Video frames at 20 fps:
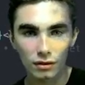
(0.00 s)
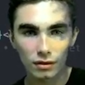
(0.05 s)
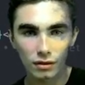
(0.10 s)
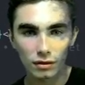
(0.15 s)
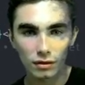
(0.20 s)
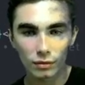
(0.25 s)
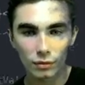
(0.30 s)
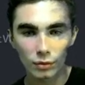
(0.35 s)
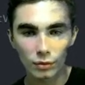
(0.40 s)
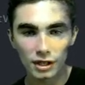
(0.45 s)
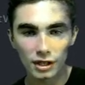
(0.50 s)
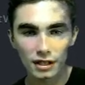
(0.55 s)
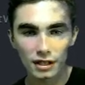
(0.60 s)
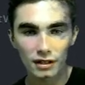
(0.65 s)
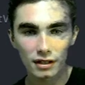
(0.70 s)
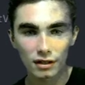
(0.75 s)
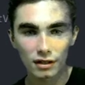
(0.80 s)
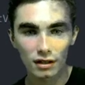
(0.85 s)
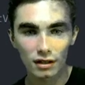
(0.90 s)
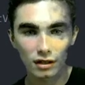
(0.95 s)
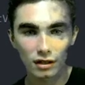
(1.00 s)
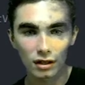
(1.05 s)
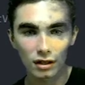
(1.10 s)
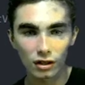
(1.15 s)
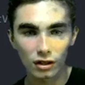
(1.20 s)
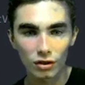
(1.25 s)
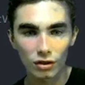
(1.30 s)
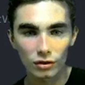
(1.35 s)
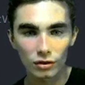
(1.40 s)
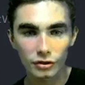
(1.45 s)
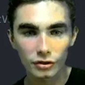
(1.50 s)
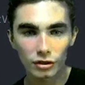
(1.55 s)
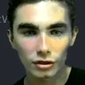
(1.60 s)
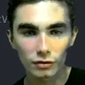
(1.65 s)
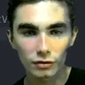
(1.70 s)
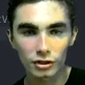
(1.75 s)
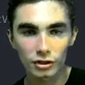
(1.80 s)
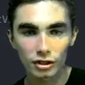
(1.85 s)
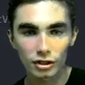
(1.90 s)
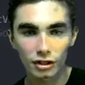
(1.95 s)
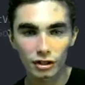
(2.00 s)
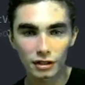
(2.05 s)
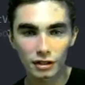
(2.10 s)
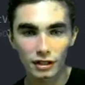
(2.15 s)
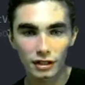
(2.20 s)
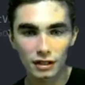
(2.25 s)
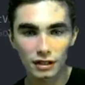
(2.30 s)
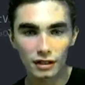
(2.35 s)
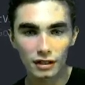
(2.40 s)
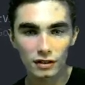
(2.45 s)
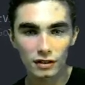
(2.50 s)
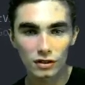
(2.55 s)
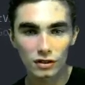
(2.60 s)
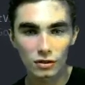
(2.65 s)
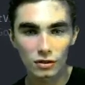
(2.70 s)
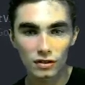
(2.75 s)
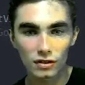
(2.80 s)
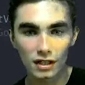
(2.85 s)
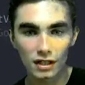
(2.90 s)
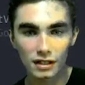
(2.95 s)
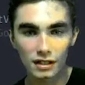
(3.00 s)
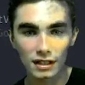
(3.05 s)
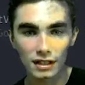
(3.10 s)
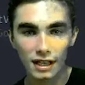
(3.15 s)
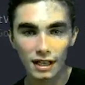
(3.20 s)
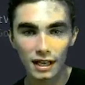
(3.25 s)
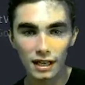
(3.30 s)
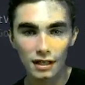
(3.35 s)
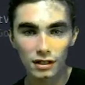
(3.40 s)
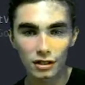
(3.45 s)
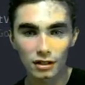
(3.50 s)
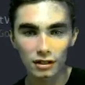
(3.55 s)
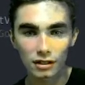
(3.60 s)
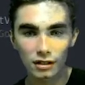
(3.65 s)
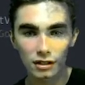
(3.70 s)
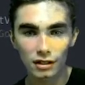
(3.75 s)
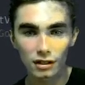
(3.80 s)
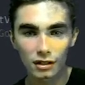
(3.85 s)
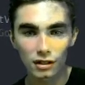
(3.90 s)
we are also returning this useNDK hook,